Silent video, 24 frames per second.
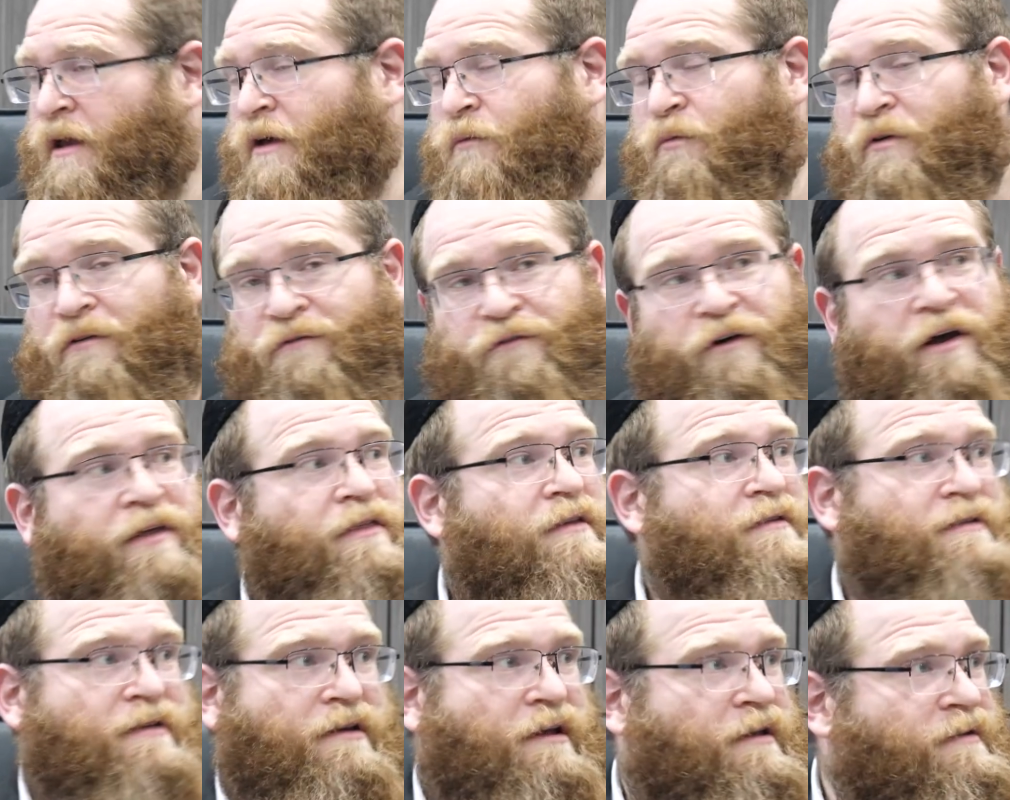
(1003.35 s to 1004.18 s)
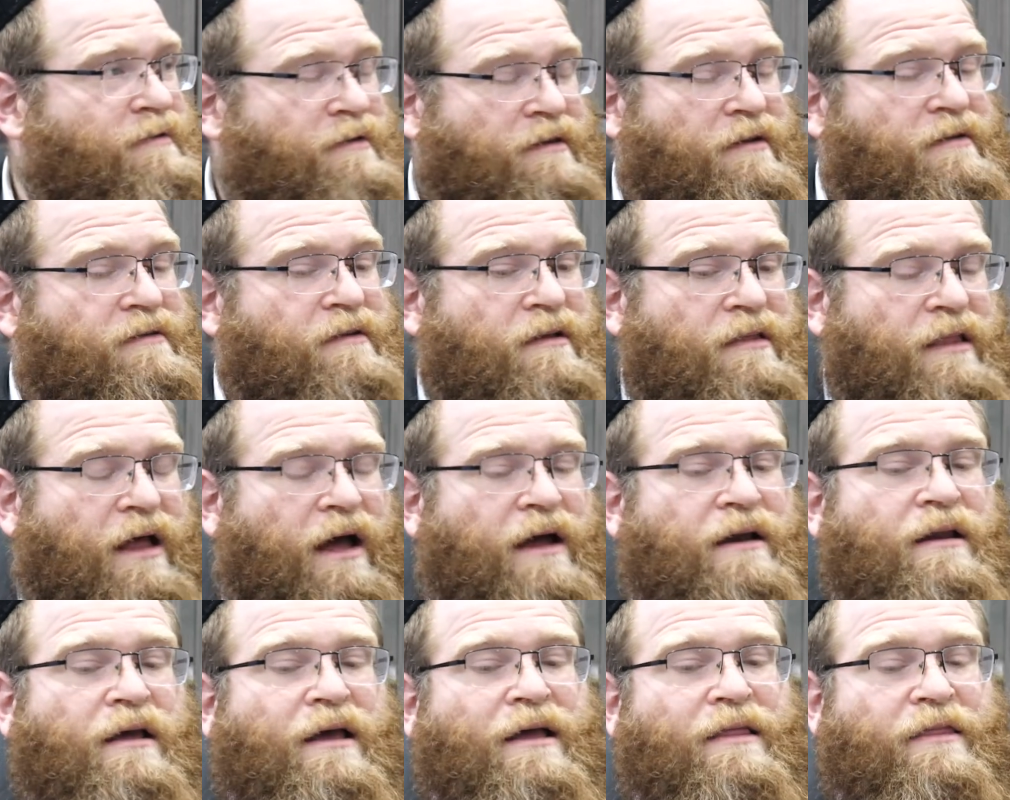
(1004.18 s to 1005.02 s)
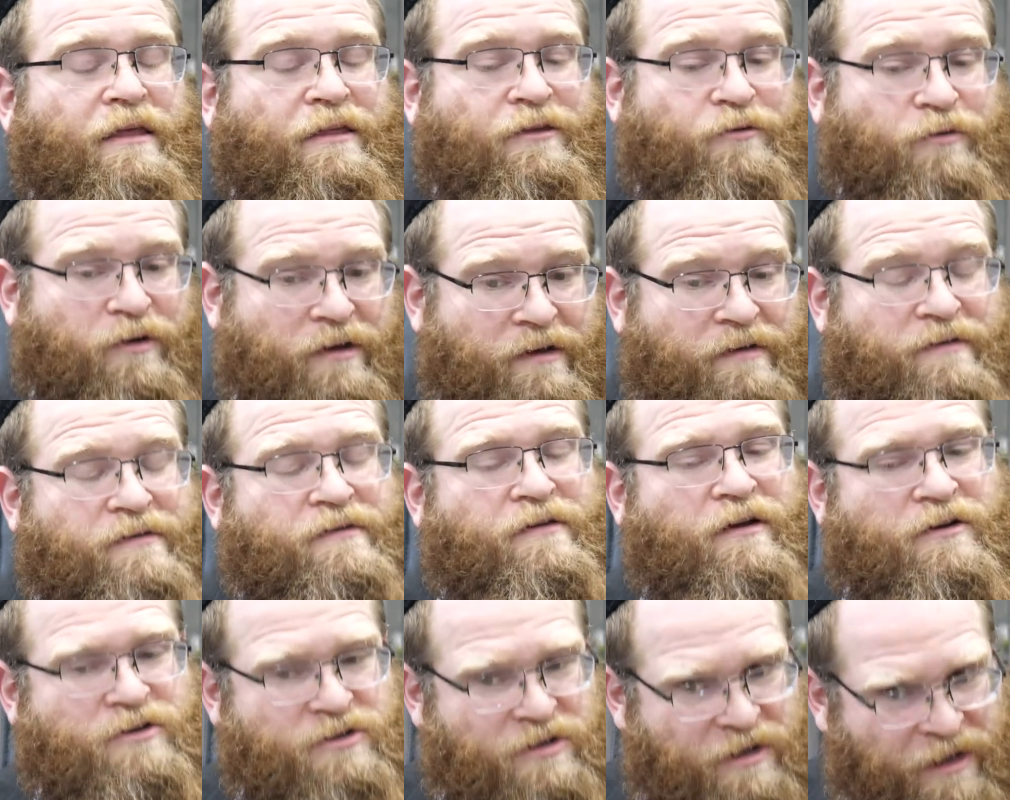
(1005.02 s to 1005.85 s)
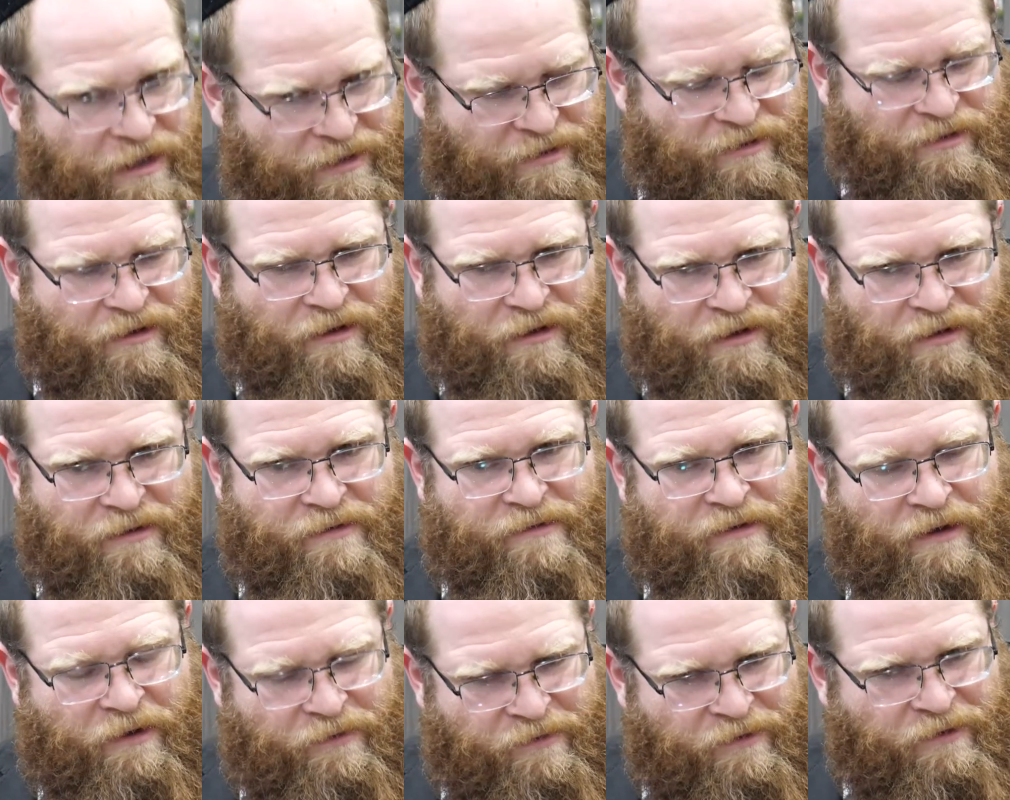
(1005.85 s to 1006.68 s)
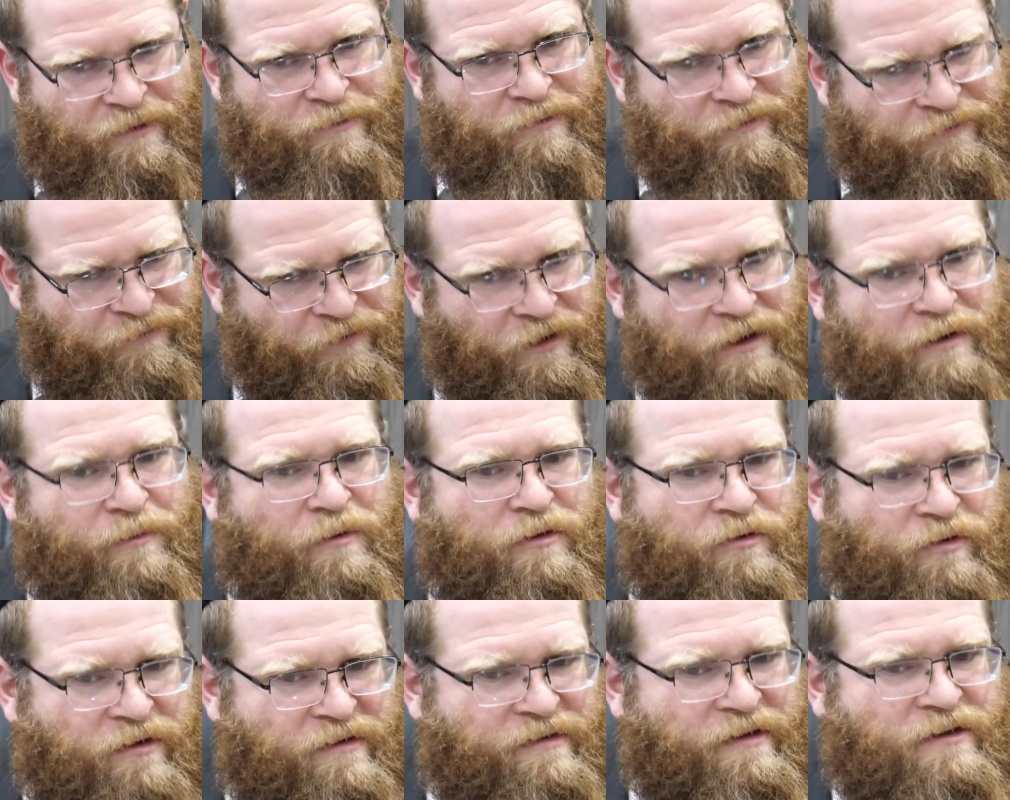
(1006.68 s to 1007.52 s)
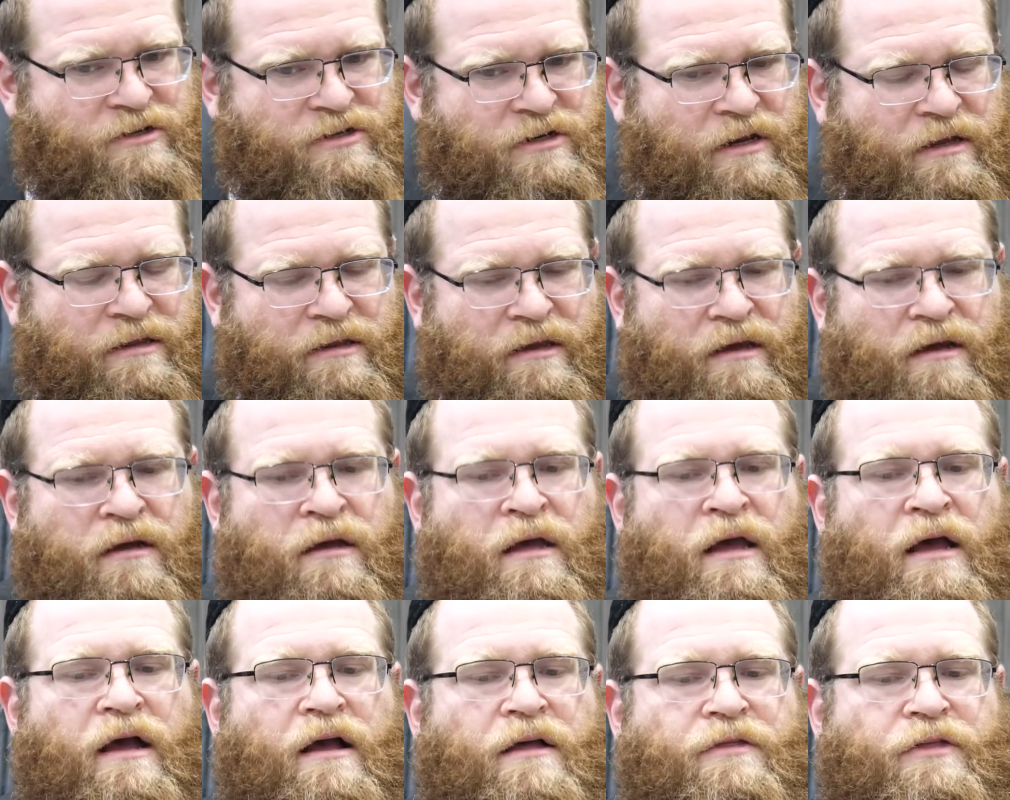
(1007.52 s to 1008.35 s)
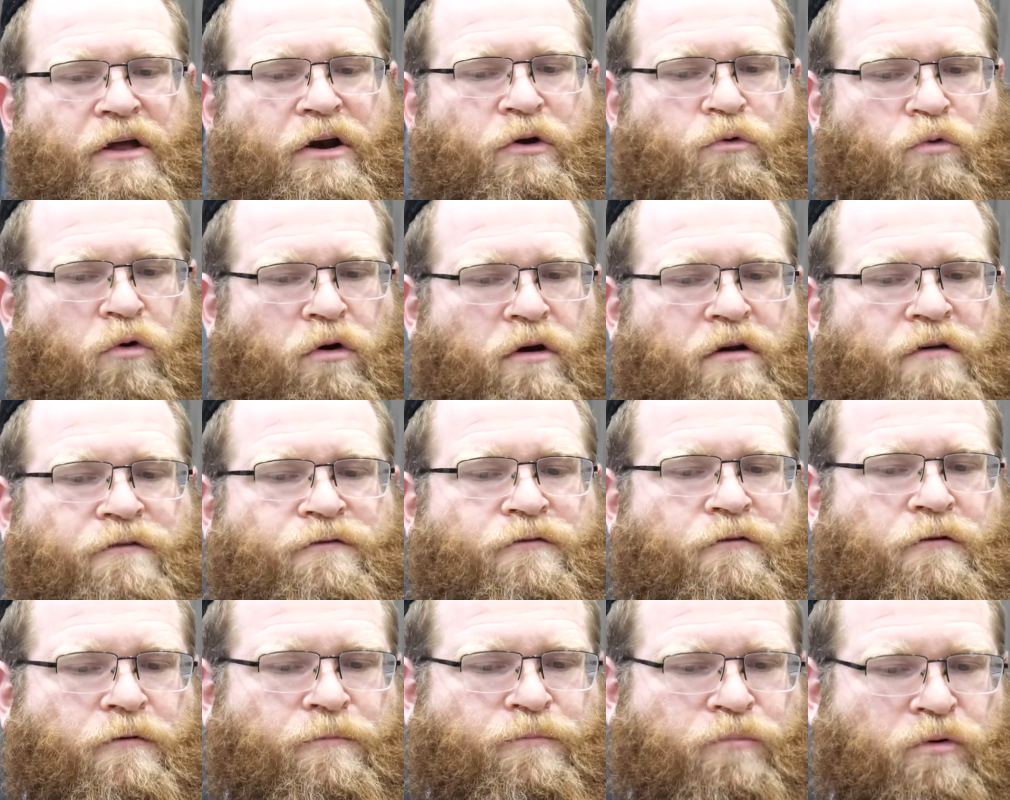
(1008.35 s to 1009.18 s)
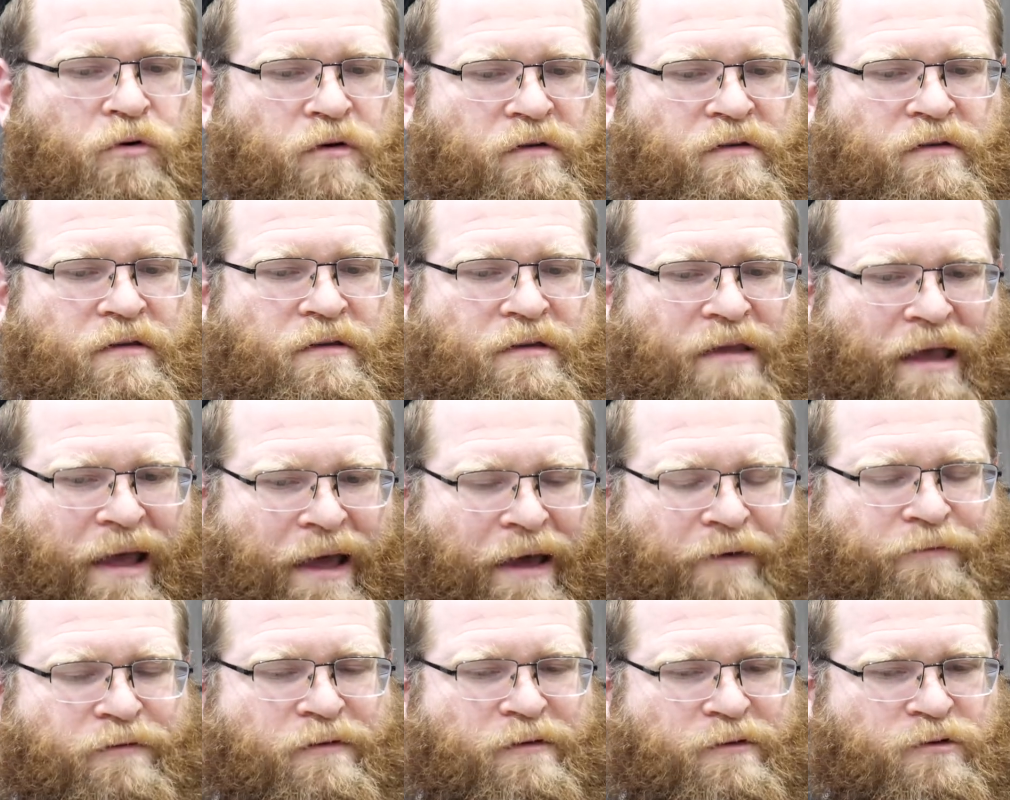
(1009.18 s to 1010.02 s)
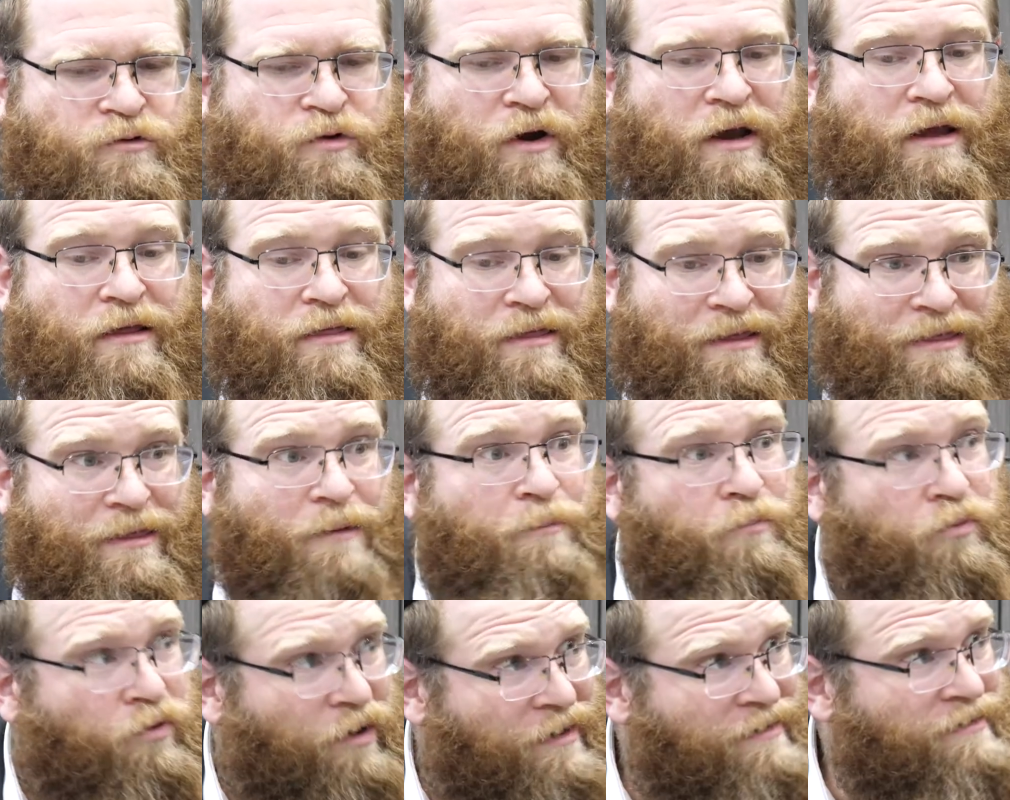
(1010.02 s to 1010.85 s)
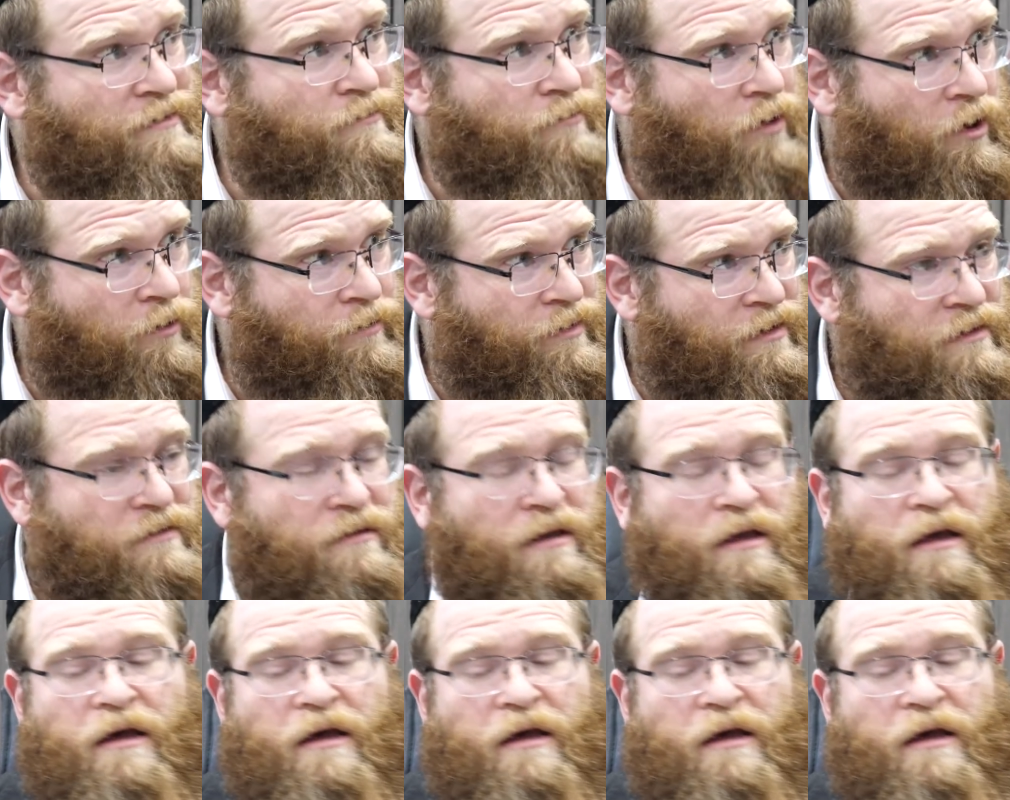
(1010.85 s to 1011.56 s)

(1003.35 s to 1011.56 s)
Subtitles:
We find this in Chassidus a lot, that there is such an idea, it sounds a little bit funny, but there is such an idea that in order for a person to have strength in the present moment,